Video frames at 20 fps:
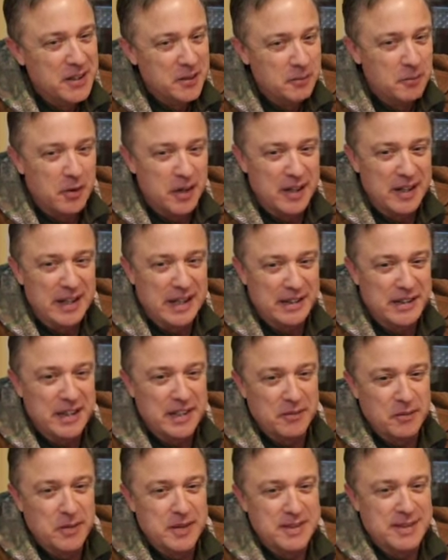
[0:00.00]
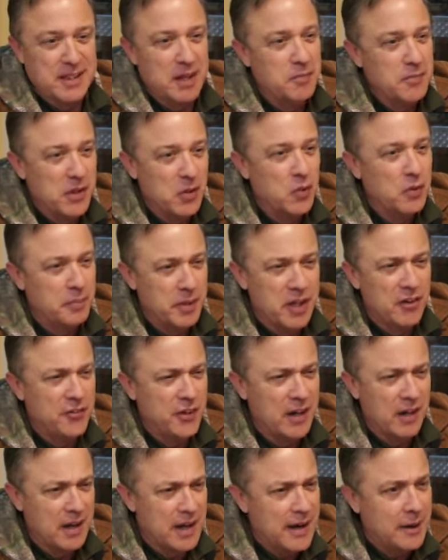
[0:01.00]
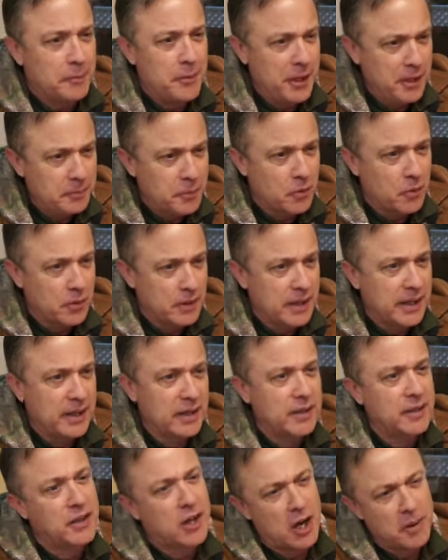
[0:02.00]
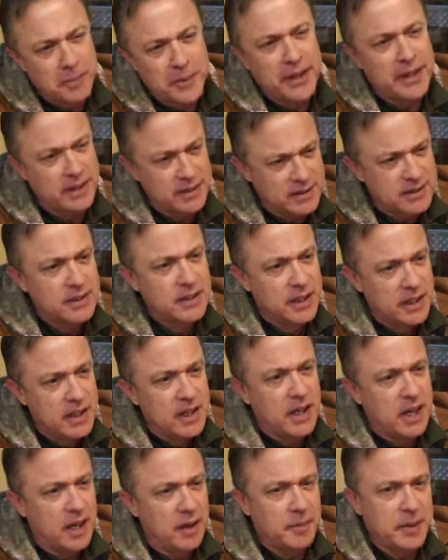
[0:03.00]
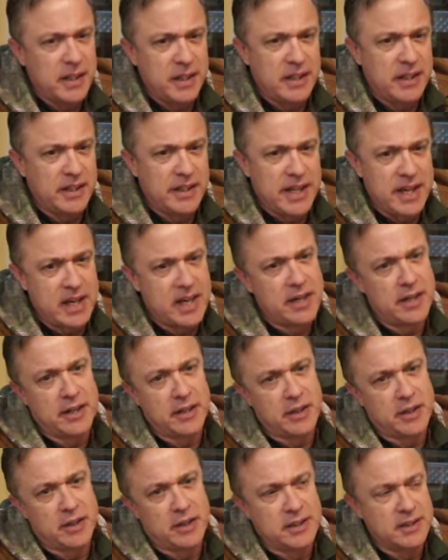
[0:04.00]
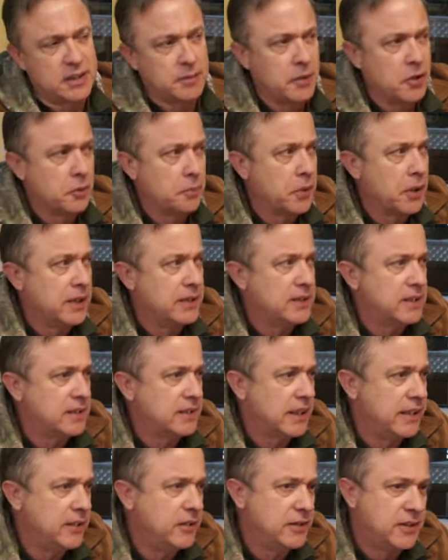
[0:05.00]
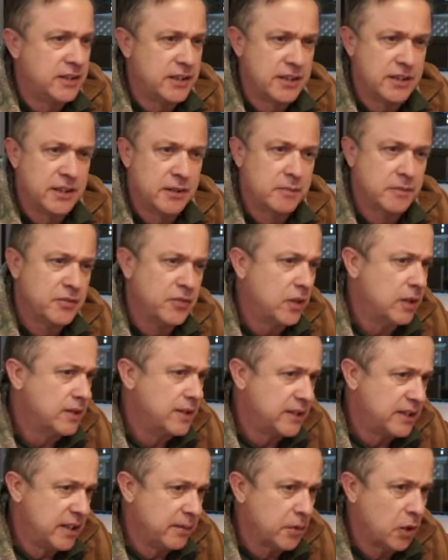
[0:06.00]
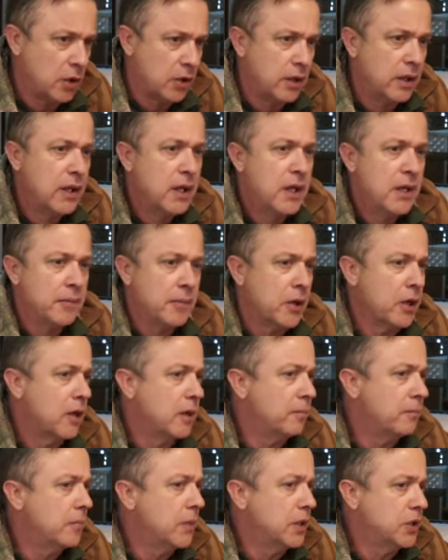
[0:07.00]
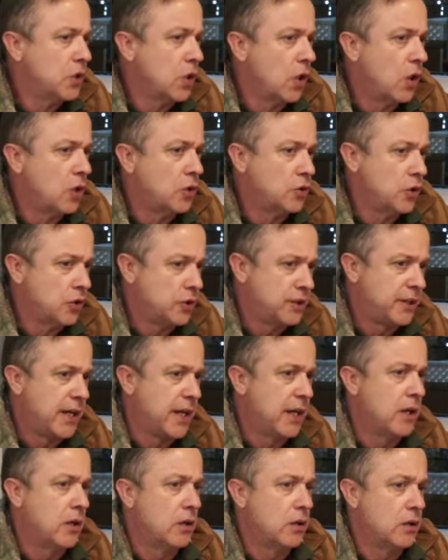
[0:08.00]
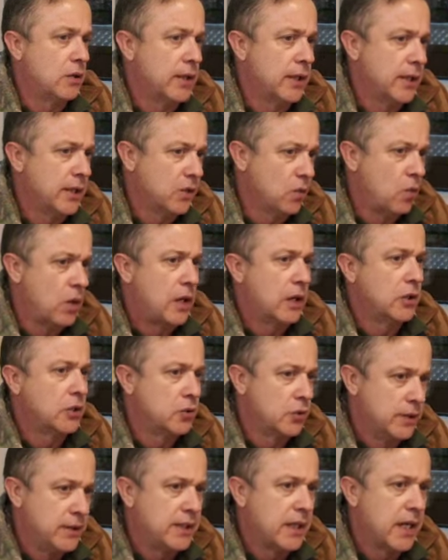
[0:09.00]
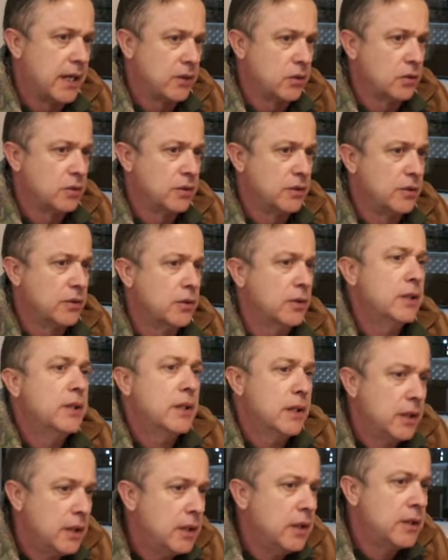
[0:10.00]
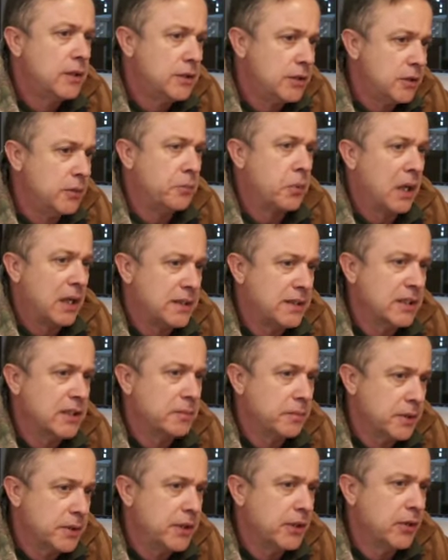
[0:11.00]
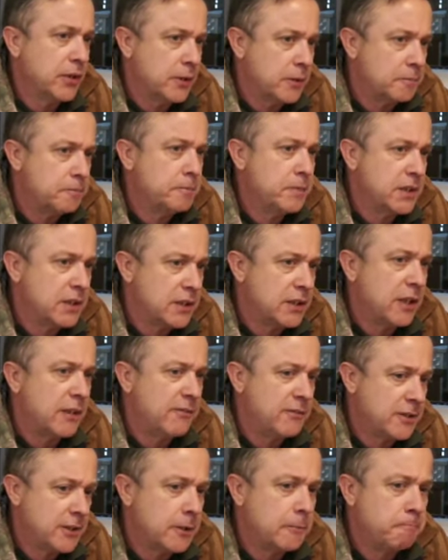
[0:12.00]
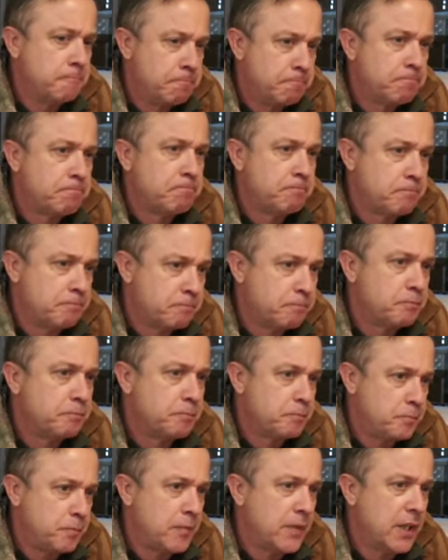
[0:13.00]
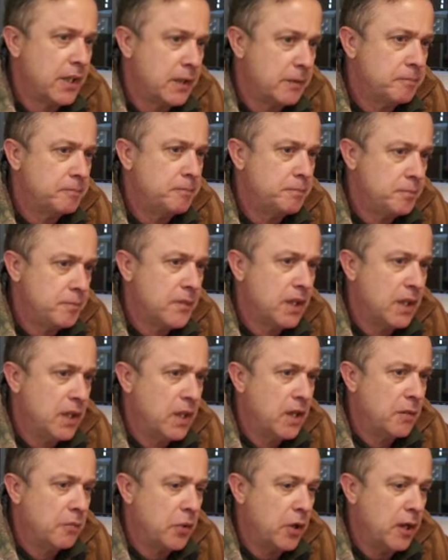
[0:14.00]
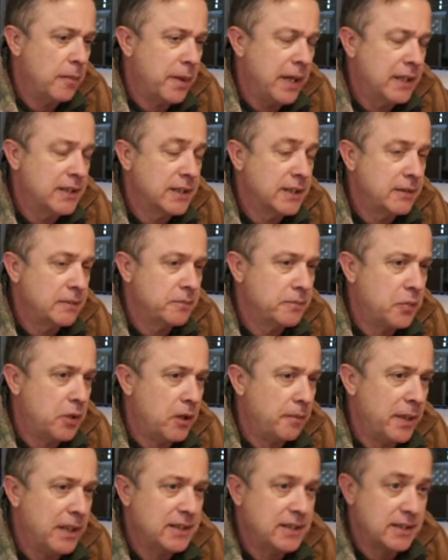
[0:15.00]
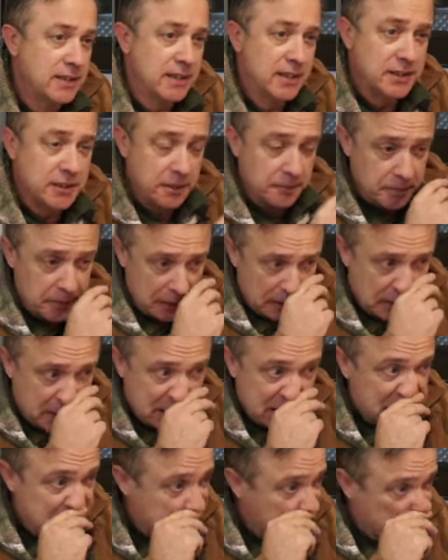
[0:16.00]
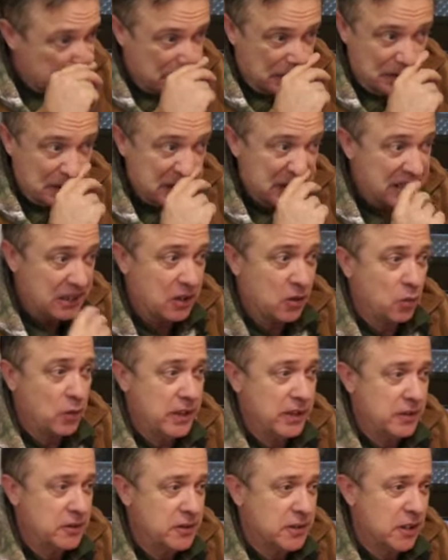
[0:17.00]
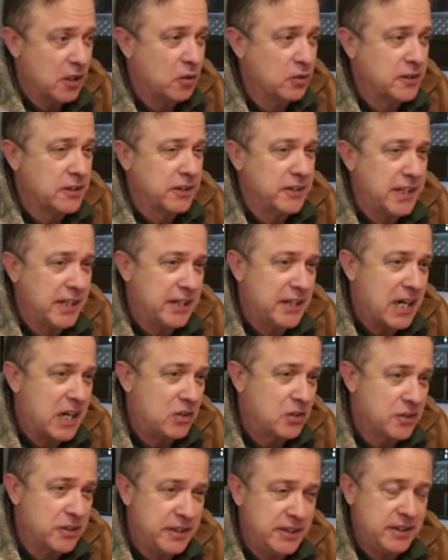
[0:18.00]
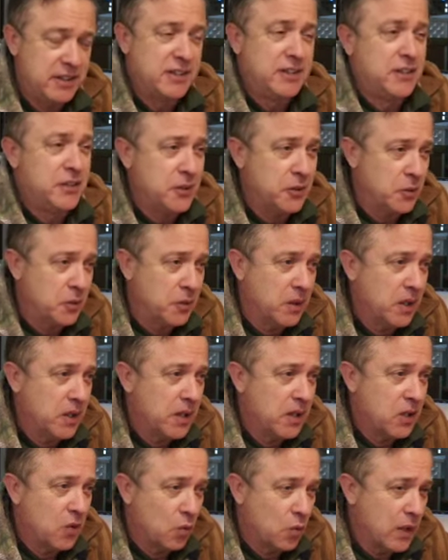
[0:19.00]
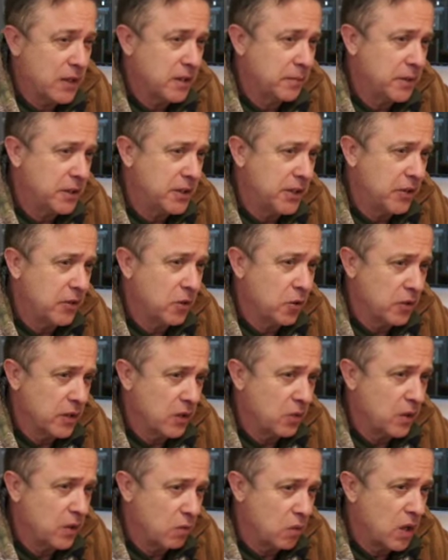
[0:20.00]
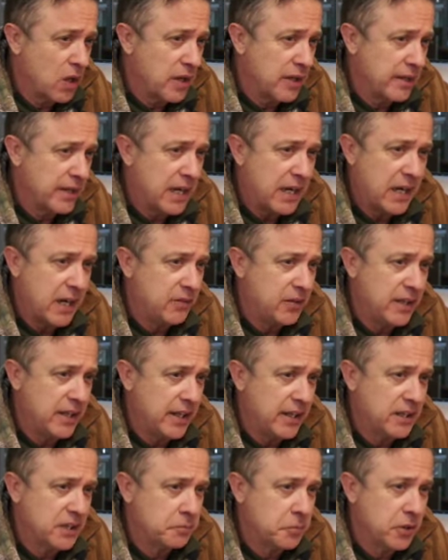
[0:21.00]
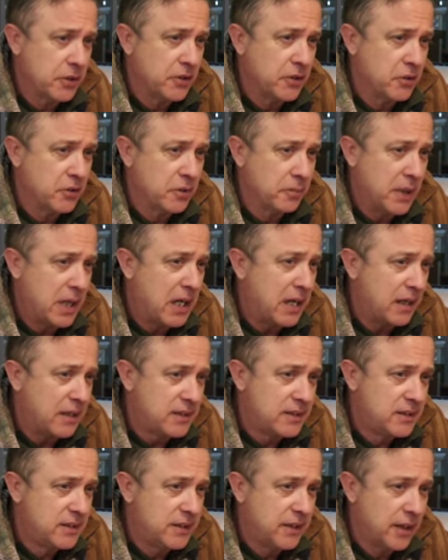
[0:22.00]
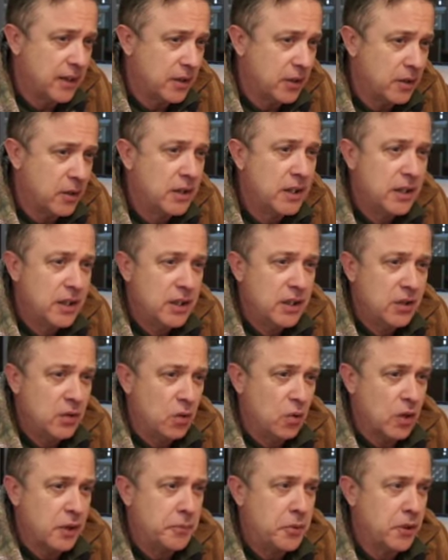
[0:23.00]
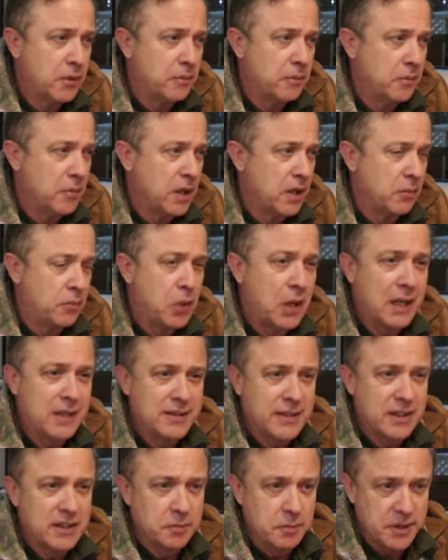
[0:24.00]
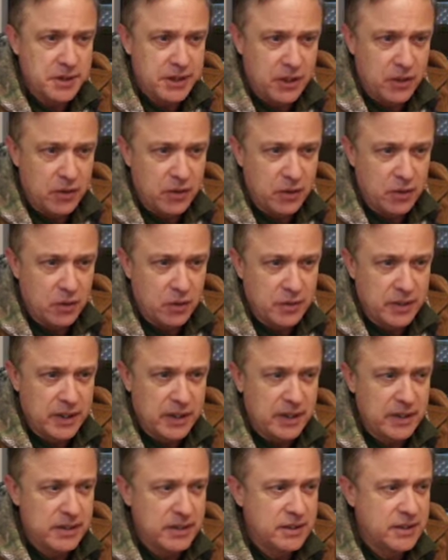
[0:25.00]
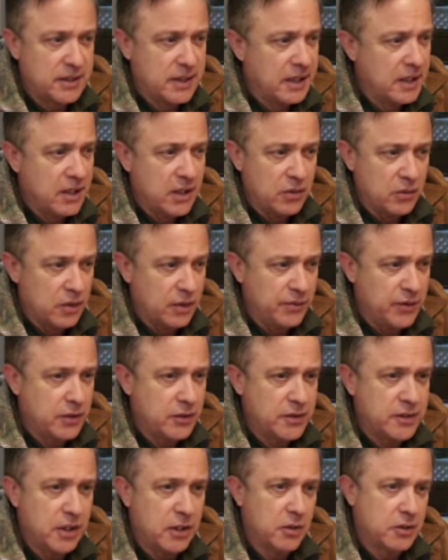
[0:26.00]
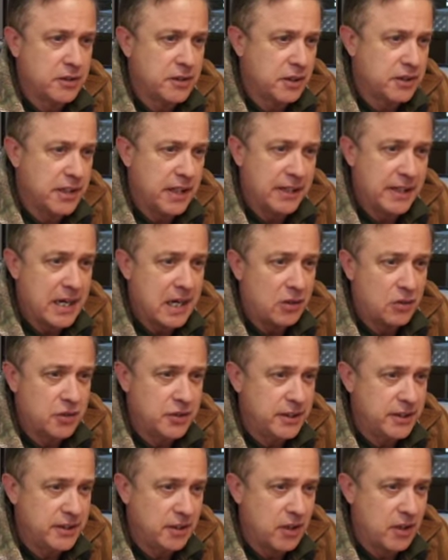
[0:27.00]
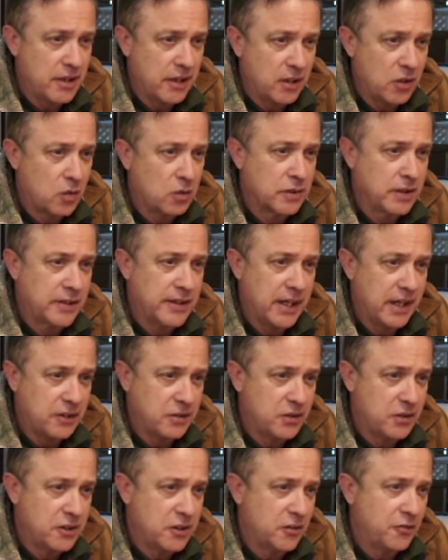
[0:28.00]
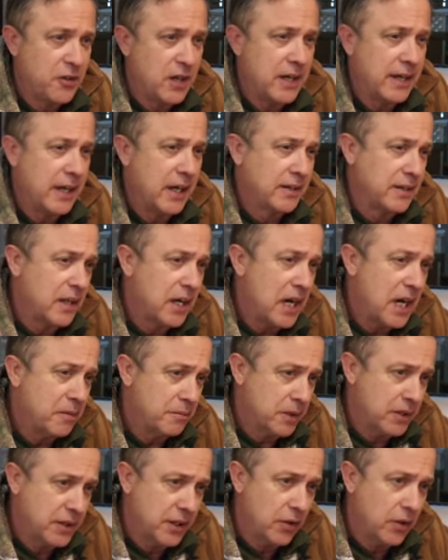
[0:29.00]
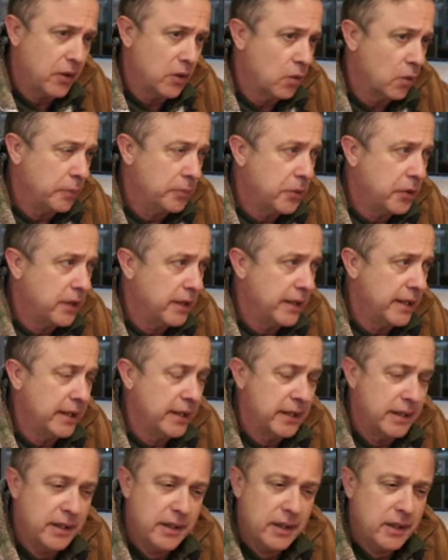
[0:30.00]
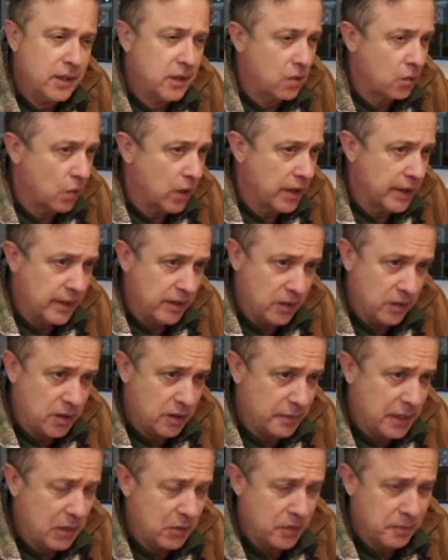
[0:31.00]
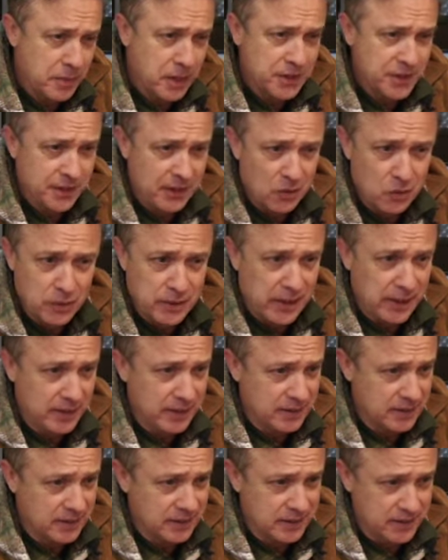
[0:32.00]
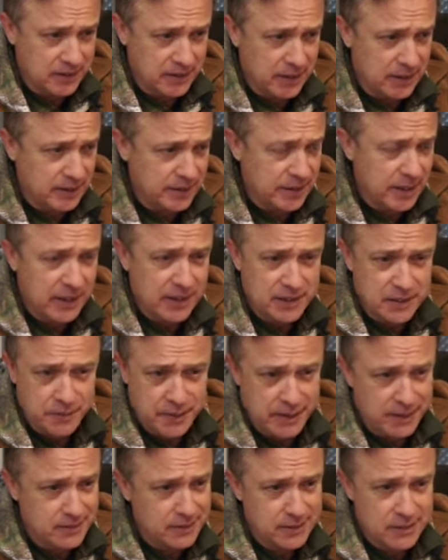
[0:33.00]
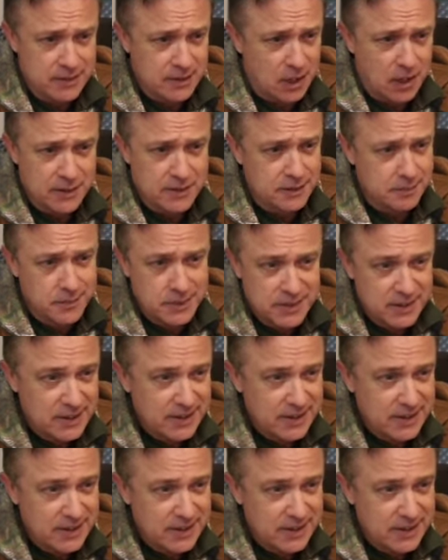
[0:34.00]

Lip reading: But I think it would be something that would benefit a lot of people and companies. Yeah. I mean, in Canada and some other places, they use systems very similar, but on a much larger scale, and the water is recycled to process material and stuff. So, yeah. Pretty amazing system. So, we use a host of technologies to run the material that we run. Not everything is put through the box. We want to put processed material we've used a host of technologies on in gold detectors to find out the hot material. We put it in, run it, and come out with a bunch of gold nuggets and dust, man. It's awesome.